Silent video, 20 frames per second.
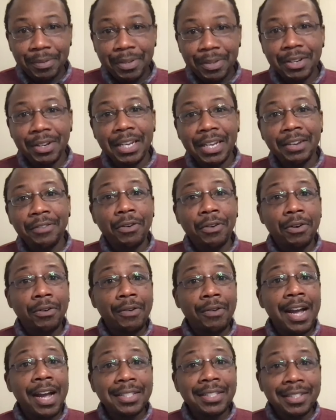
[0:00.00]
you're looking for a
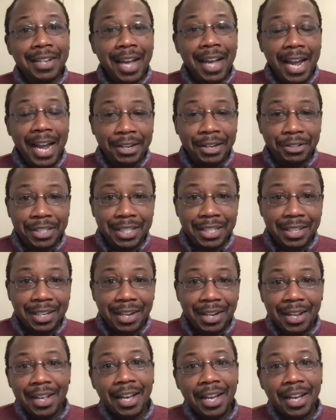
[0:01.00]
rise in hydrogen